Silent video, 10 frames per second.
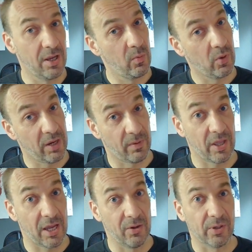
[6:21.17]
whatever
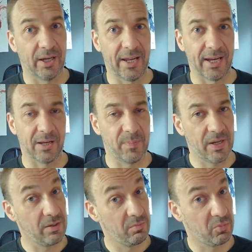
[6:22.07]
they are looking like,
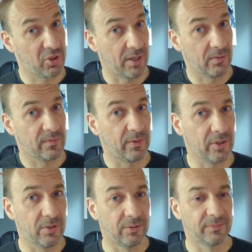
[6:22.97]
but sounds very
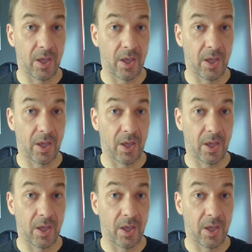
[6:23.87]
cool.